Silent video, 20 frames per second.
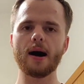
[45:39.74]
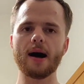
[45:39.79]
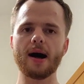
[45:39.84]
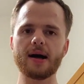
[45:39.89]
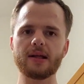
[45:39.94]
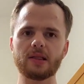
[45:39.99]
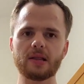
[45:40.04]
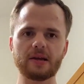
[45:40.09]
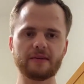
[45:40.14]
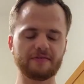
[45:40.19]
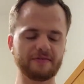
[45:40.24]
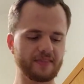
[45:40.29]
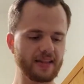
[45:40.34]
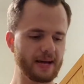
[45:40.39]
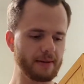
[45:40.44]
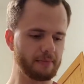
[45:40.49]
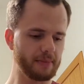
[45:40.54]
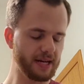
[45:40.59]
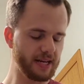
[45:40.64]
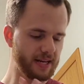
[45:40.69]
I left
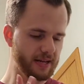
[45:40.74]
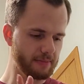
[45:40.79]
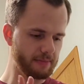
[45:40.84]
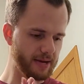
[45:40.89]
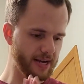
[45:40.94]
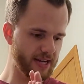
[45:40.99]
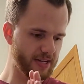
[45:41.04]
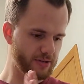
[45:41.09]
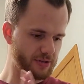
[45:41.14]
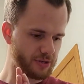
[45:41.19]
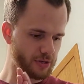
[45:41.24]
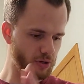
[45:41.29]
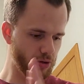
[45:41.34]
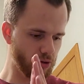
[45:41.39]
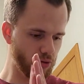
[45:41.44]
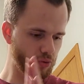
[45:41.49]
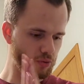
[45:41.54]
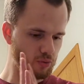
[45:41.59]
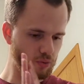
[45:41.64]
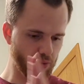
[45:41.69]
that meeting, man,
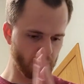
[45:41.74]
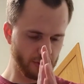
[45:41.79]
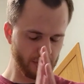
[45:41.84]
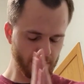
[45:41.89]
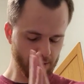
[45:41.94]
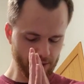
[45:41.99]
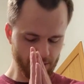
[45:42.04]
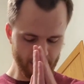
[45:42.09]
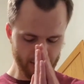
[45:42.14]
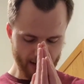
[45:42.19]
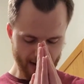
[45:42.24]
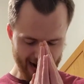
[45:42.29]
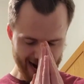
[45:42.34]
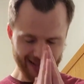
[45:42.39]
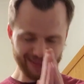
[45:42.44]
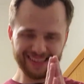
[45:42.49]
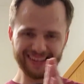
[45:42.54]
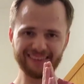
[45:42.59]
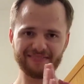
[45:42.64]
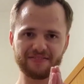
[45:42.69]
so inspired.
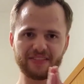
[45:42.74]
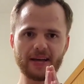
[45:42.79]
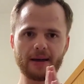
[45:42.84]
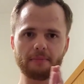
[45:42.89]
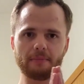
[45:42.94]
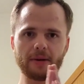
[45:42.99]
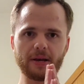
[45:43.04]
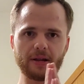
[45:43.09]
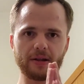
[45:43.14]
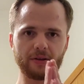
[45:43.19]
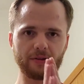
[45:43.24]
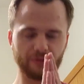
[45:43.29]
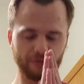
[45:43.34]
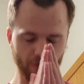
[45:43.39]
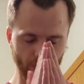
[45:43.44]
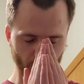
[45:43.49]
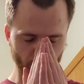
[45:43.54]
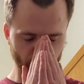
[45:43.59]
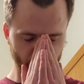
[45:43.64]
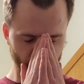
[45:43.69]
I left that meeting
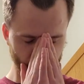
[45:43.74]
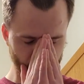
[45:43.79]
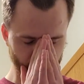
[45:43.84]
so,